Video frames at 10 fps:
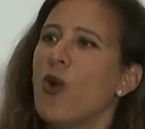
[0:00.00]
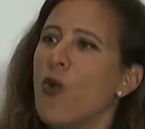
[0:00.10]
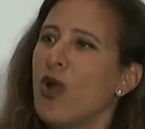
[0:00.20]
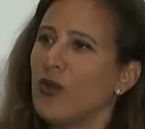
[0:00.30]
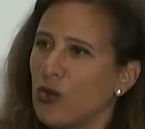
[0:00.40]

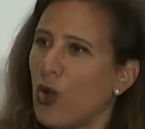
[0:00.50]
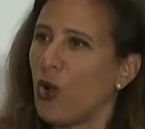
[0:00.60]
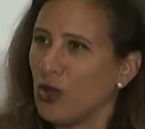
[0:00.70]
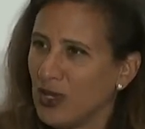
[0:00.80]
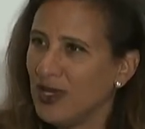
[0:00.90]
what
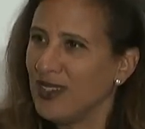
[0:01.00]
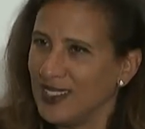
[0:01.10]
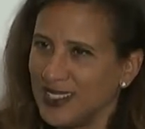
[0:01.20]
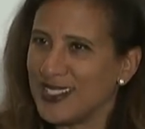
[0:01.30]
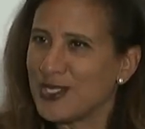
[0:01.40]
role
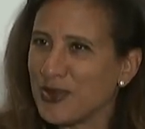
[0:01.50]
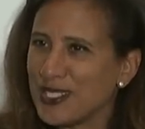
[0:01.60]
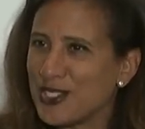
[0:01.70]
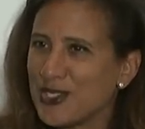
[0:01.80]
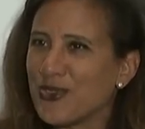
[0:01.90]
does
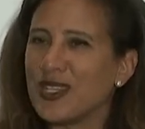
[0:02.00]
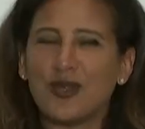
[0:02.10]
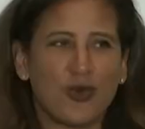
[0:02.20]
religious freedom,